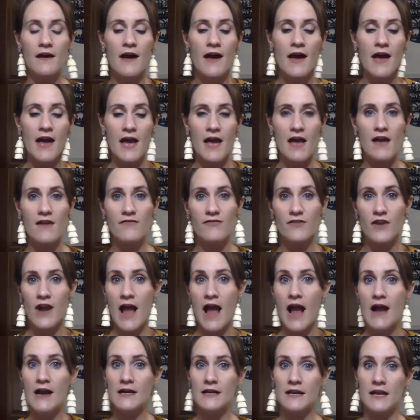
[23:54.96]
A for
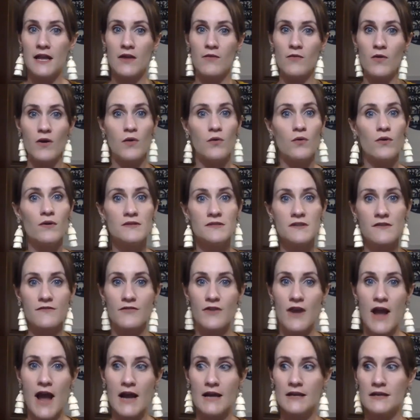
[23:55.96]
acne. What oils are for
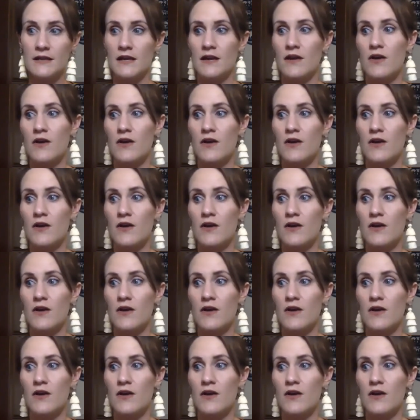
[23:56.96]
acne?